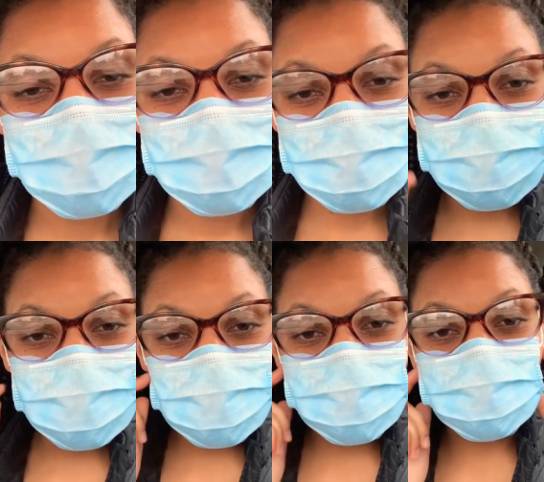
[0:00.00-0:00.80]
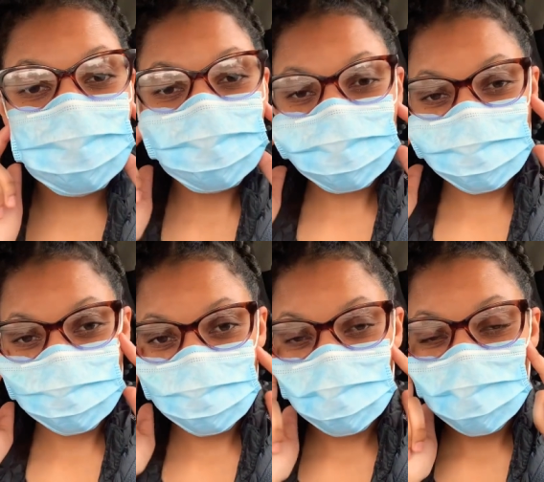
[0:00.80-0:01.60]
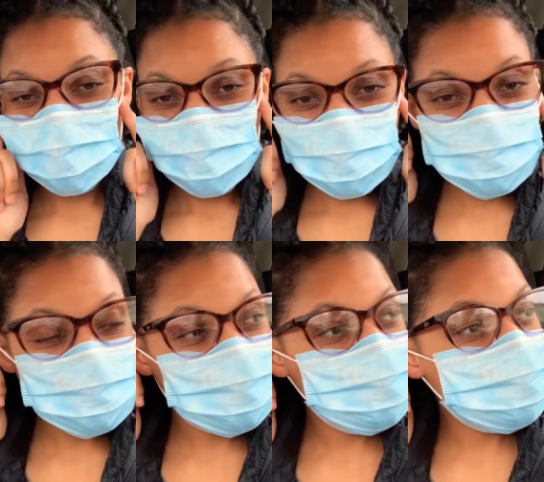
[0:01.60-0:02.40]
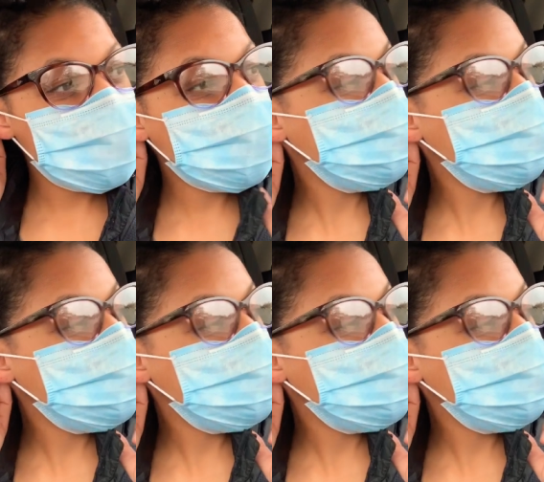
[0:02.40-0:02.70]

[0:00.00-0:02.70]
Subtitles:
Girl, it's your breath